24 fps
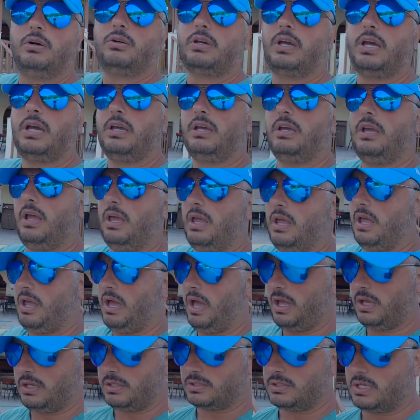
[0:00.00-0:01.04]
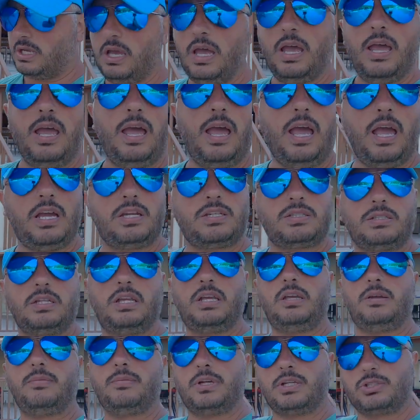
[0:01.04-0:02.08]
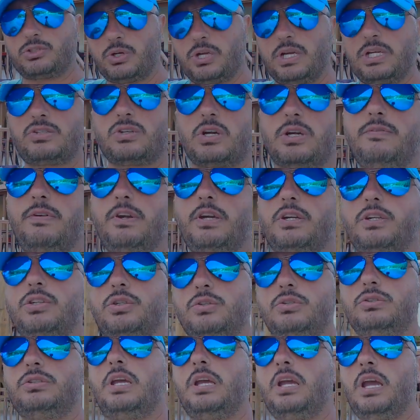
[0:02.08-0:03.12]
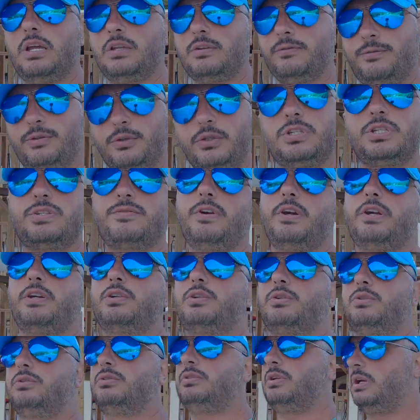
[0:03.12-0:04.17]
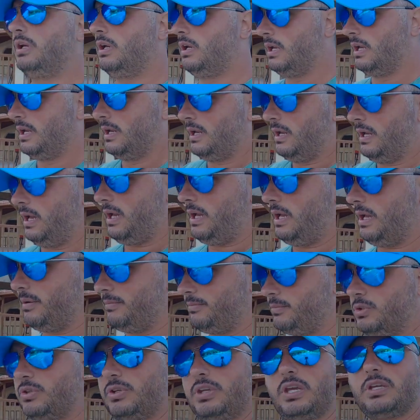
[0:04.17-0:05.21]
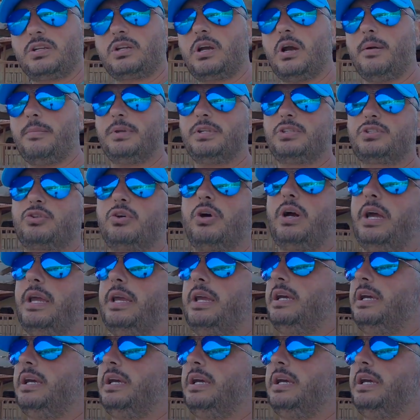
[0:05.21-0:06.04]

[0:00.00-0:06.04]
okay? And actually drinks are very good and food is very good. You can come and try